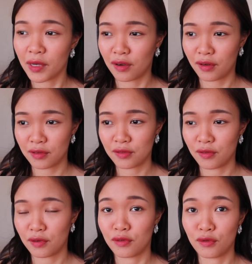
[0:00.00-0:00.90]
because
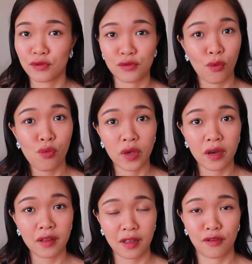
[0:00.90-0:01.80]
you're gonna look so
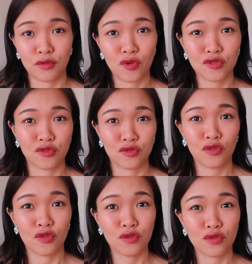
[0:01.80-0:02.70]
weird and your nose is
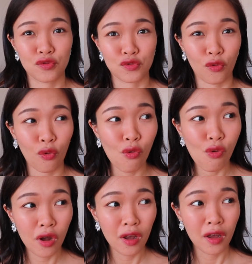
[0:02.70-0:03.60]
gonna look so